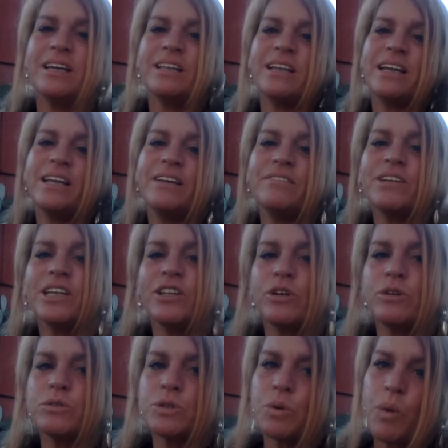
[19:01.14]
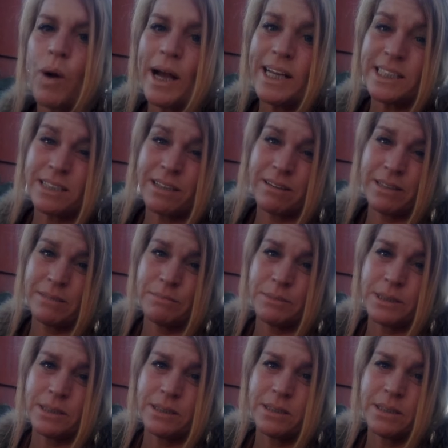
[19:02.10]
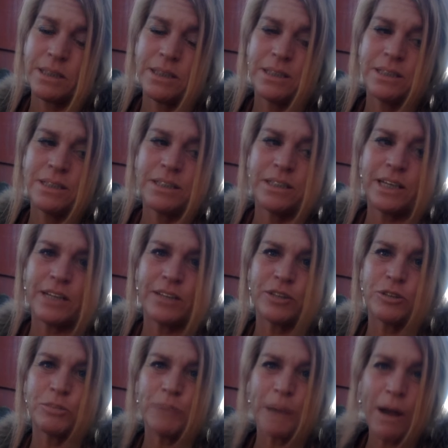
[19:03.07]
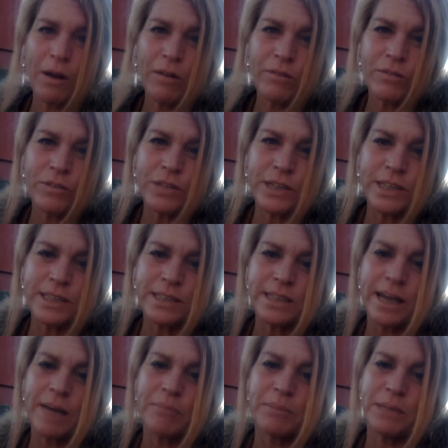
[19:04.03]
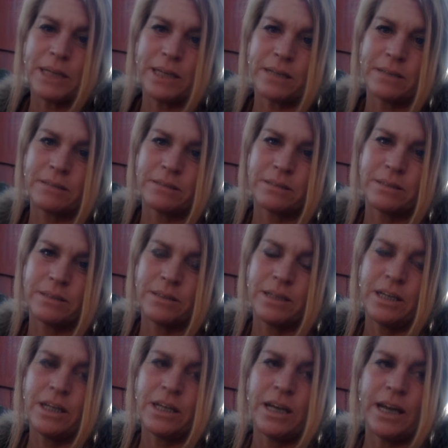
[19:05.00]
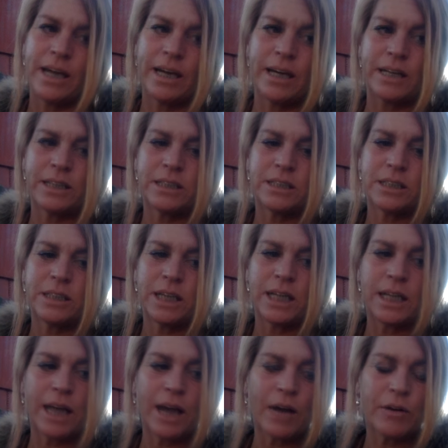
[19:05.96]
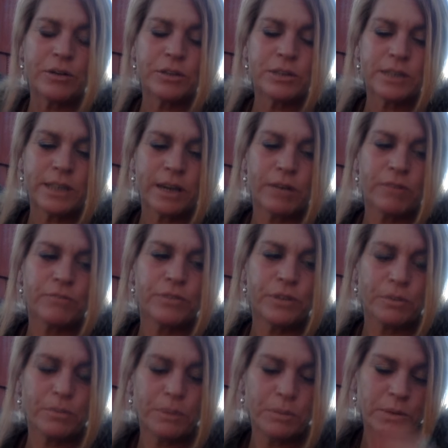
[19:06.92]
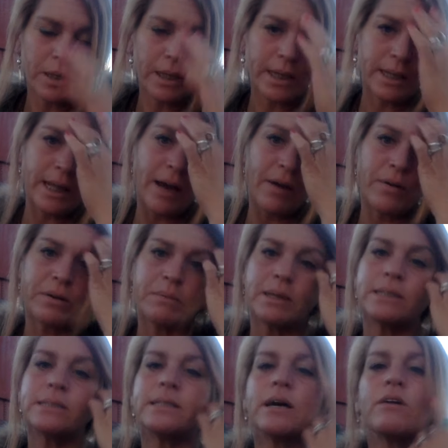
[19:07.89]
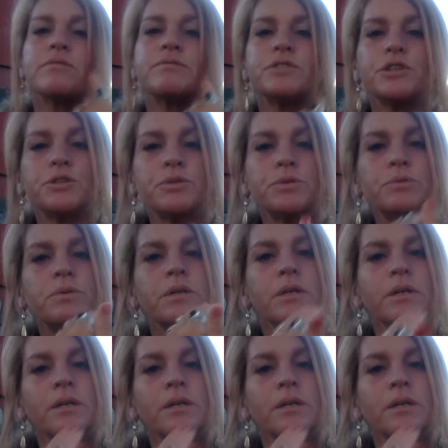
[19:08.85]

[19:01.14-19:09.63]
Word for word: that even in those quiet times, that there's powerful things happening and allow yourself. You know, I've been really allowing myself to,